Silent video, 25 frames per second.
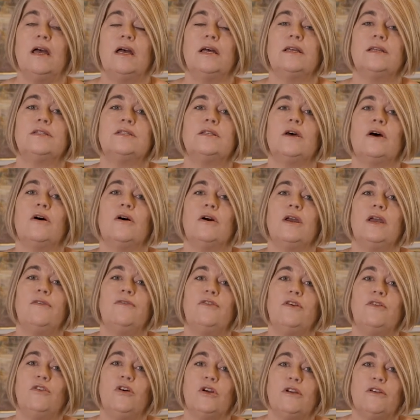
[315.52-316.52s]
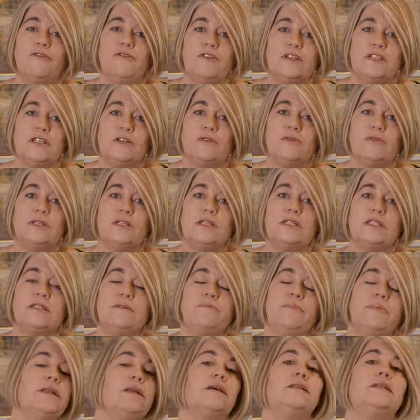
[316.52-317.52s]
So if you've got a physical
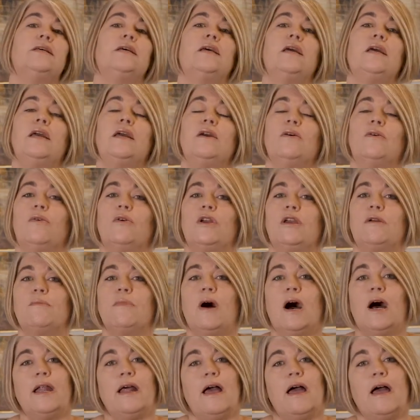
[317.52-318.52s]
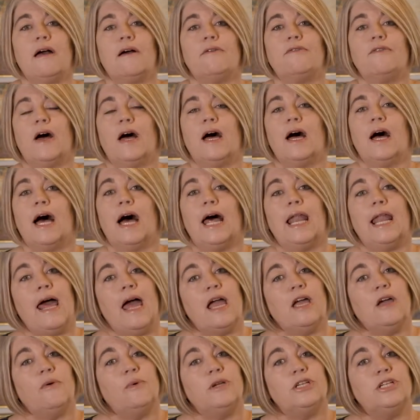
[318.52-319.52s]
disability, or you might have a
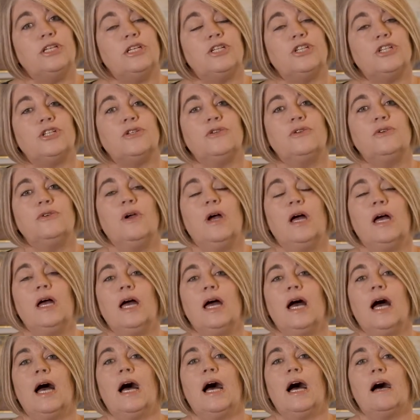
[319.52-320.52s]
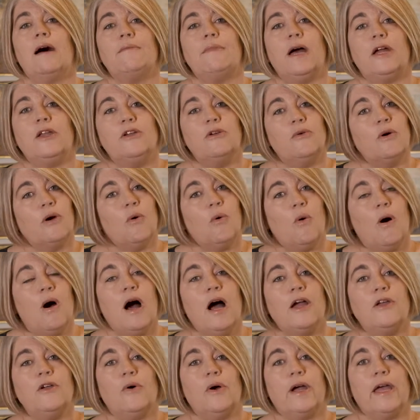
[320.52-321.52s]
language issue, and you
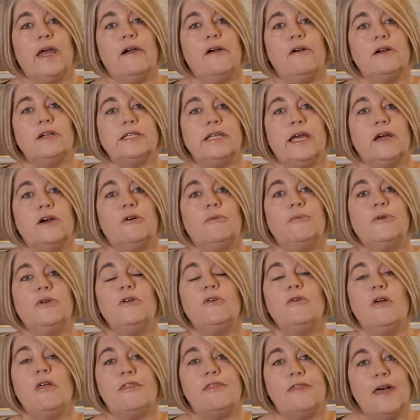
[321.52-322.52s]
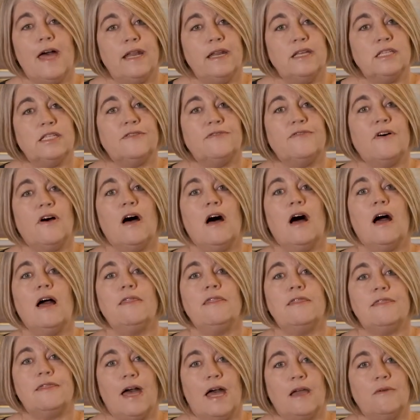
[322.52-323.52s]
require your carer to help you, that is
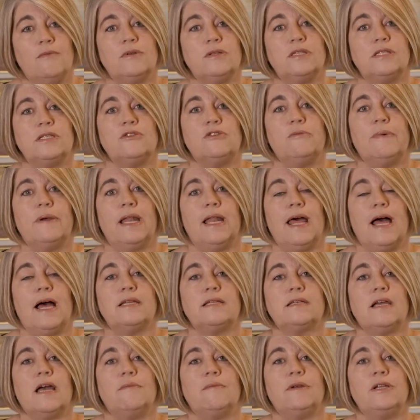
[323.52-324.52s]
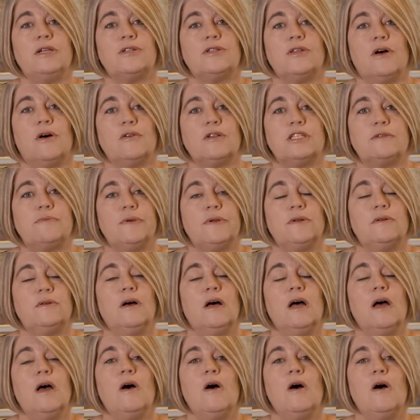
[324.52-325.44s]
fine. They will still be allowed to come into the hospital,